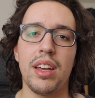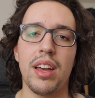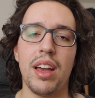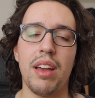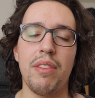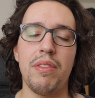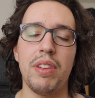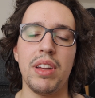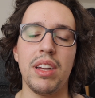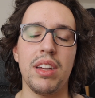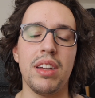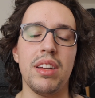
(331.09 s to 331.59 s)
I
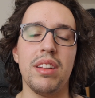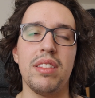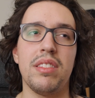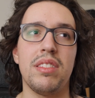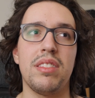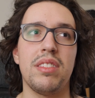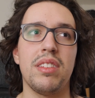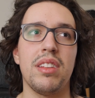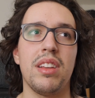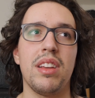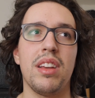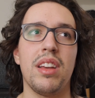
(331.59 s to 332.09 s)
think
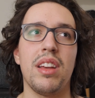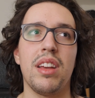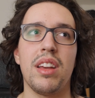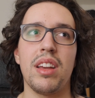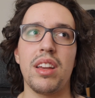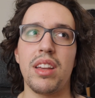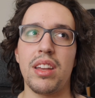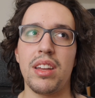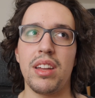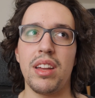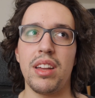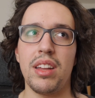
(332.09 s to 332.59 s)
it's
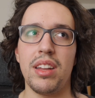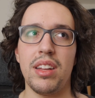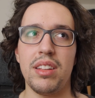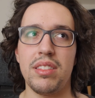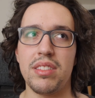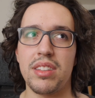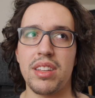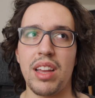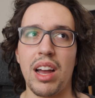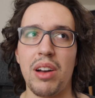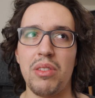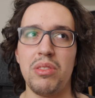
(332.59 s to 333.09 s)

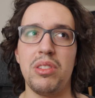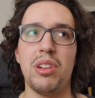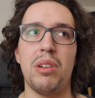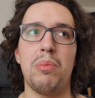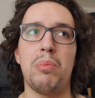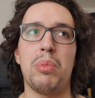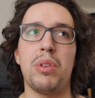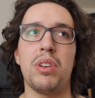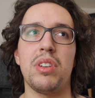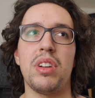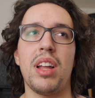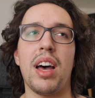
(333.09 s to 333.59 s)

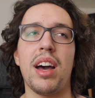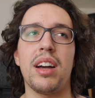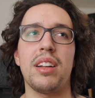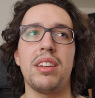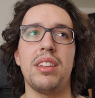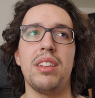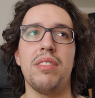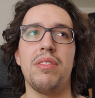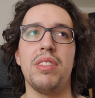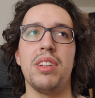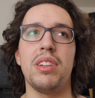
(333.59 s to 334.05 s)
counterproductive.